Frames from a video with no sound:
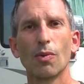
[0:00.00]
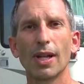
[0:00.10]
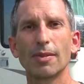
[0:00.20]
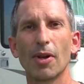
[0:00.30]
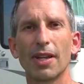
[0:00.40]

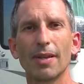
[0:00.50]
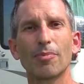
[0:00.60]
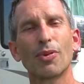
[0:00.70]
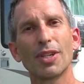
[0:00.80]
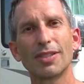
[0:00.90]
Well, that's about
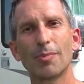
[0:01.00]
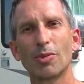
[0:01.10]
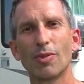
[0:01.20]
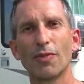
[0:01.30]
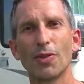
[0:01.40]
it. Pretty
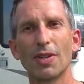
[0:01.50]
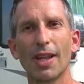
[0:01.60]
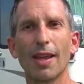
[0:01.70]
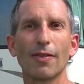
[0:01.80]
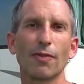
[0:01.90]
simple review
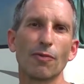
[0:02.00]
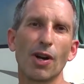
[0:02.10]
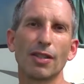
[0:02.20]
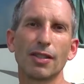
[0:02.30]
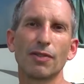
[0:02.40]
today,
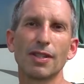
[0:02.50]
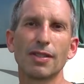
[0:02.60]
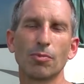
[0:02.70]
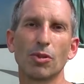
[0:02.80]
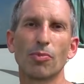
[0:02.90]
relatively
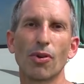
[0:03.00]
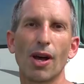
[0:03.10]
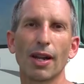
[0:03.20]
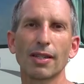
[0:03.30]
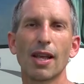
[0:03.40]
simple
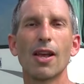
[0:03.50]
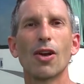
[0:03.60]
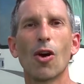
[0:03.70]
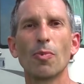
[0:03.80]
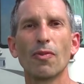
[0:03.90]
product.
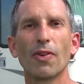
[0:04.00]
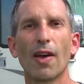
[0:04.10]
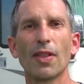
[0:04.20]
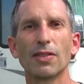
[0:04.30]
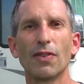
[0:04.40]
Hope you
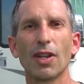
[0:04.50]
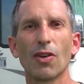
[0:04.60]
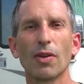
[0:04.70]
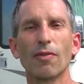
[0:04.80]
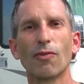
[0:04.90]
found this
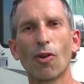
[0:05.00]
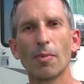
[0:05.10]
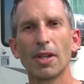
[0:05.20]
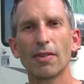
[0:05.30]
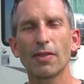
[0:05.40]
video
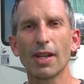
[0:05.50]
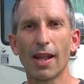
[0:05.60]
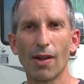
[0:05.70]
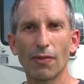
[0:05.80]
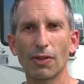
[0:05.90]
informative
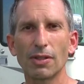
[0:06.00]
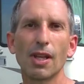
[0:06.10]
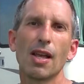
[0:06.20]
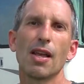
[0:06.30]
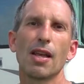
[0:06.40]
and helpful.
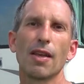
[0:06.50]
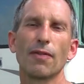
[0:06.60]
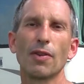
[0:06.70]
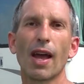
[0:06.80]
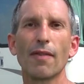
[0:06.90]

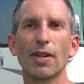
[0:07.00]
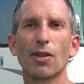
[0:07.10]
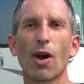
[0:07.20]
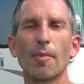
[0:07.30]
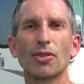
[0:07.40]
If you have
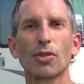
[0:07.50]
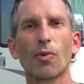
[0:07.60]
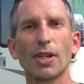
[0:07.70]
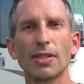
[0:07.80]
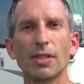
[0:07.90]
any comments or
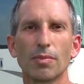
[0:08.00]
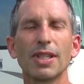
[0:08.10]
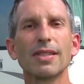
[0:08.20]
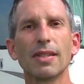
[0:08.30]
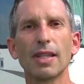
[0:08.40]
questions,
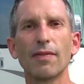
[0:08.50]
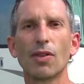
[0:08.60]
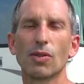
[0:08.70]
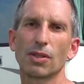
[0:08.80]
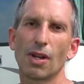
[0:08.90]
please
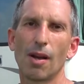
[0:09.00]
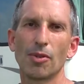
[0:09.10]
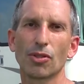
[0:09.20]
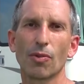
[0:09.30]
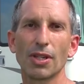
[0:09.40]
leave those
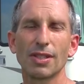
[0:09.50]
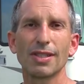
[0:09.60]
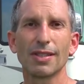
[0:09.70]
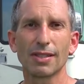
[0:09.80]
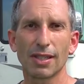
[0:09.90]
comments or
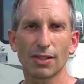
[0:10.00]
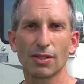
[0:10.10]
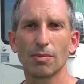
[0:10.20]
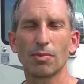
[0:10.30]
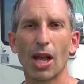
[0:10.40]
questions in the
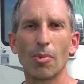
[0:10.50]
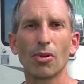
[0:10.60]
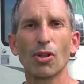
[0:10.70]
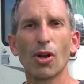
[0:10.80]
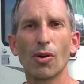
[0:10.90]
section down
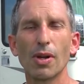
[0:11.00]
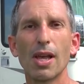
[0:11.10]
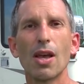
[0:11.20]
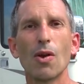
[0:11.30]
below.